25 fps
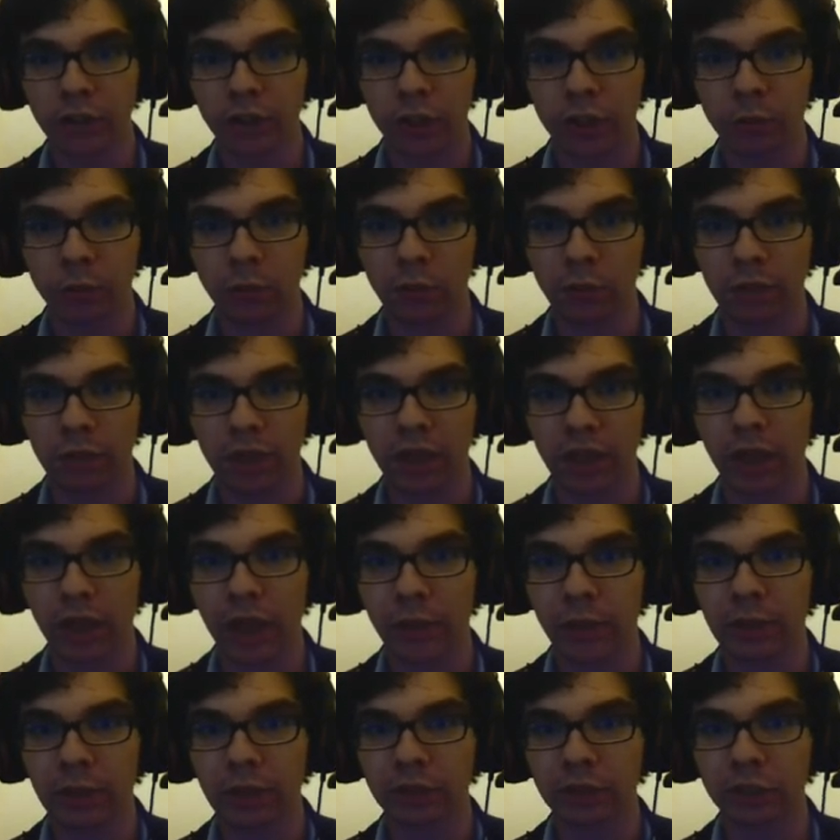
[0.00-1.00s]
and the other one being
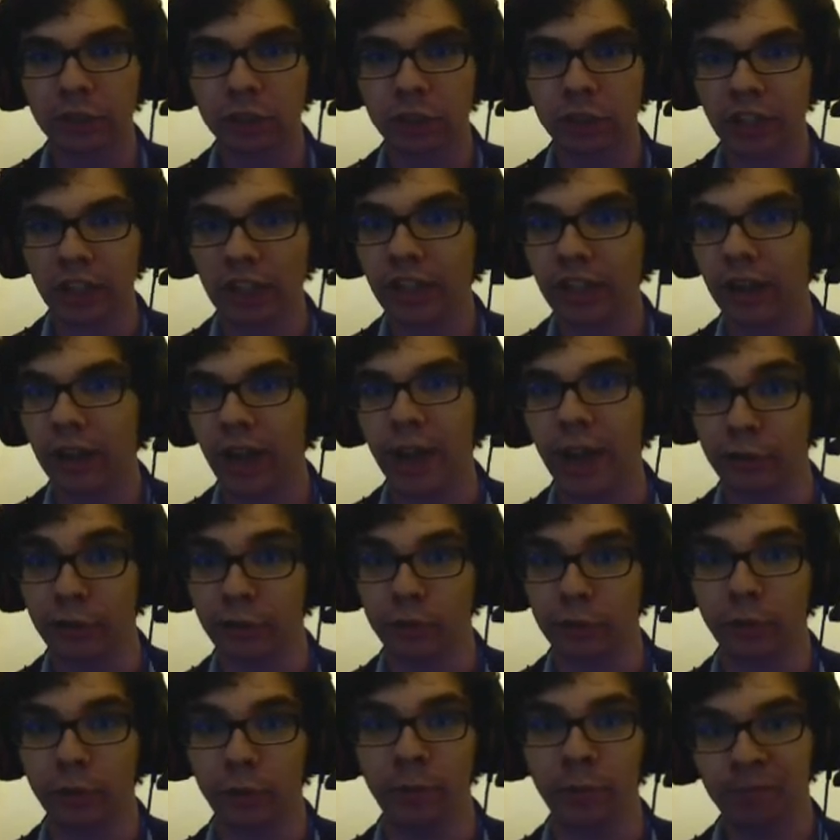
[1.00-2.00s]
Butters and
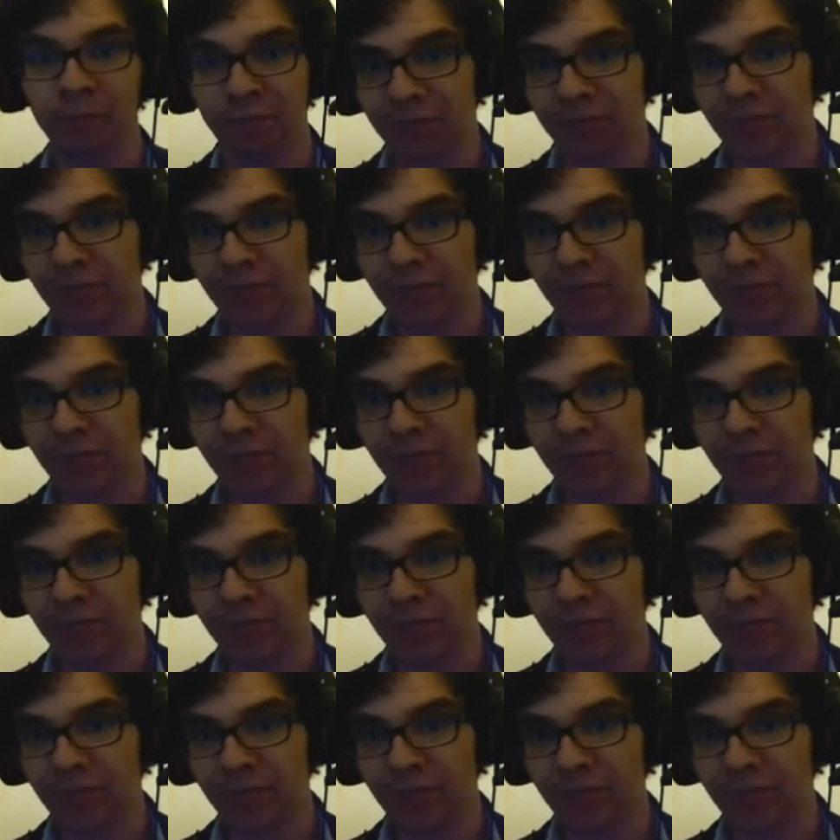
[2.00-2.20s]
Andrew.